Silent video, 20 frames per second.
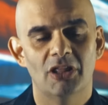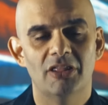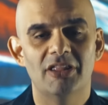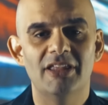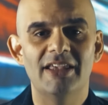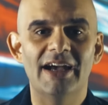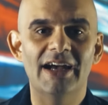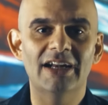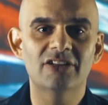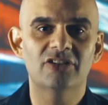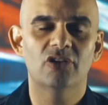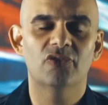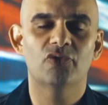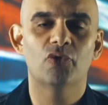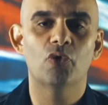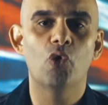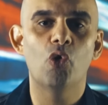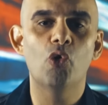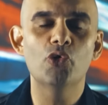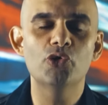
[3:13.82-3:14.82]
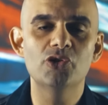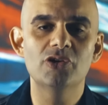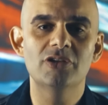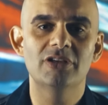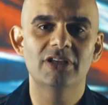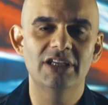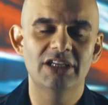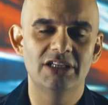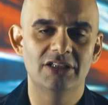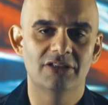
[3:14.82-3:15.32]
The answers for all you
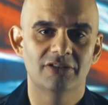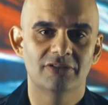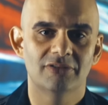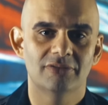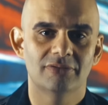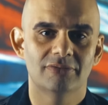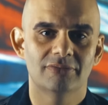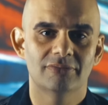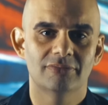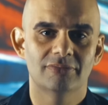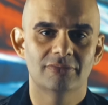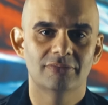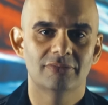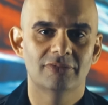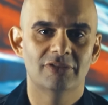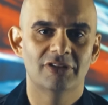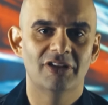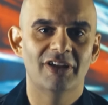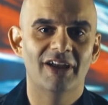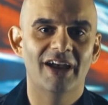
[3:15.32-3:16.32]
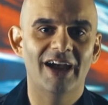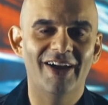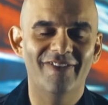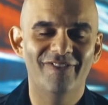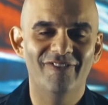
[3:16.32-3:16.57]
need are